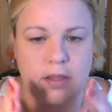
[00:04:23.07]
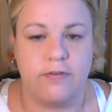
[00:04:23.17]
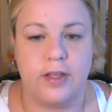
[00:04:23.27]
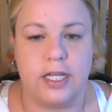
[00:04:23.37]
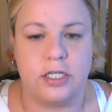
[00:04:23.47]

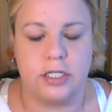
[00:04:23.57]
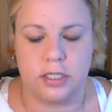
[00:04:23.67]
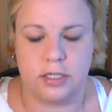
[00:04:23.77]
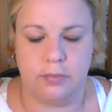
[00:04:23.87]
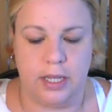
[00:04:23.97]
finish,
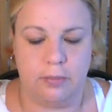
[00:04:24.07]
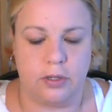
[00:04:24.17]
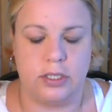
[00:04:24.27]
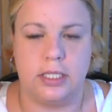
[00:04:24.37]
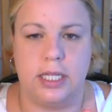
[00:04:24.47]
to me
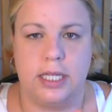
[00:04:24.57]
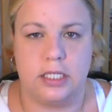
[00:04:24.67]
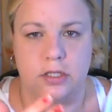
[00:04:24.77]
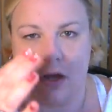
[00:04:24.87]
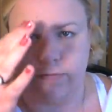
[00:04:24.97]
personally,
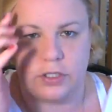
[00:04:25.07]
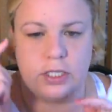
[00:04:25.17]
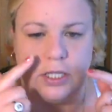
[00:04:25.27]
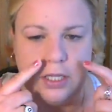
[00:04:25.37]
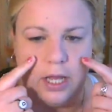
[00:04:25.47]
is softer
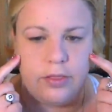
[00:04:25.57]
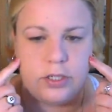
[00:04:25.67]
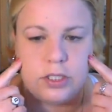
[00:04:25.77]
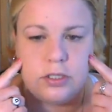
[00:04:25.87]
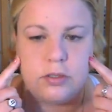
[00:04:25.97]
than the
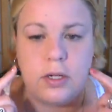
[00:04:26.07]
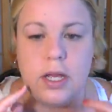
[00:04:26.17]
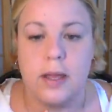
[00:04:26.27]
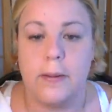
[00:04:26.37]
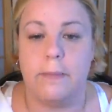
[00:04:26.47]
other two.
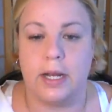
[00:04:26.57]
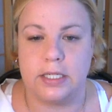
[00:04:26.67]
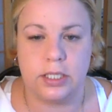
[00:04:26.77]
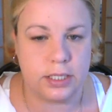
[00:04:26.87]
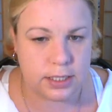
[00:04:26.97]
But
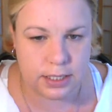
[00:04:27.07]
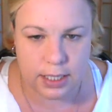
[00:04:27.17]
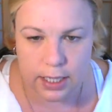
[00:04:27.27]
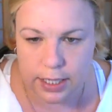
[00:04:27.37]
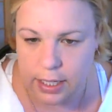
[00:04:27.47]
as you can
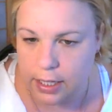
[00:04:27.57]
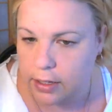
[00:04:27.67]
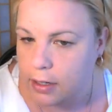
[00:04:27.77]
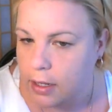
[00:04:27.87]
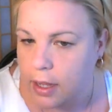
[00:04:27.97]
see,
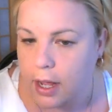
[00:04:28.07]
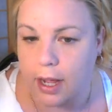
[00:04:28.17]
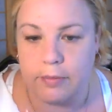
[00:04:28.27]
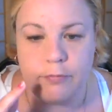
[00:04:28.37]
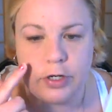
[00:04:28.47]
again,
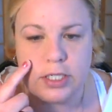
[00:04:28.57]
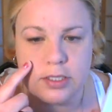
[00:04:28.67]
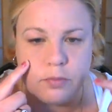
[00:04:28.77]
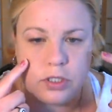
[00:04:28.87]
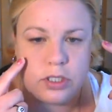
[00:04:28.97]
very
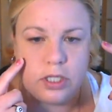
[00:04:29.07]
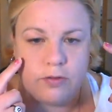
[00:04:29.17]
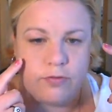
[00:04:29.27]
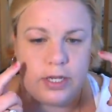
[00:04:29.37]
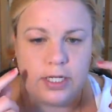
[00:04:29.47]
similar to the
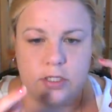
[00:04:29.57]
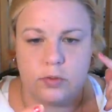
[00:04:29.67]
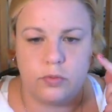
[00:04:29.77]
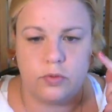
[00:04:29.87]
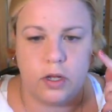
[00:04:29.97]

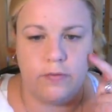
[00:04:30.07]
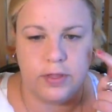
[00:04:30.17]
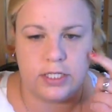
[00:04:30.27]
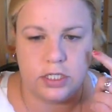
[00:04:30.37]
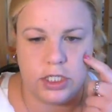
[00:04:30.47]
finish of
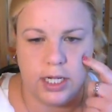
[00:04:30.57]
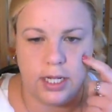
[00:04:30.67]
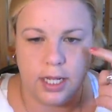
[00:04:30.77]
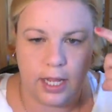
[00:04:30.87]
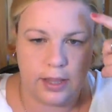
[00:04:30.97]
this
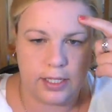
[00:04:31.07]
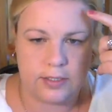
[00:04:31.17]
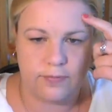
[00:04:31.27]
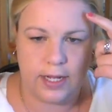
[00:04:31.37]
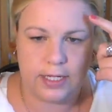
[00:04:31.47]
cheek and
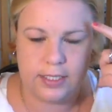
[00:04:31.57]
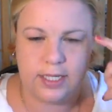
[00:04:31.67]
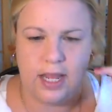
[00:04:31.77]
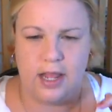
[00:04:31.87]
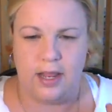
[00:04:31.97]
this face.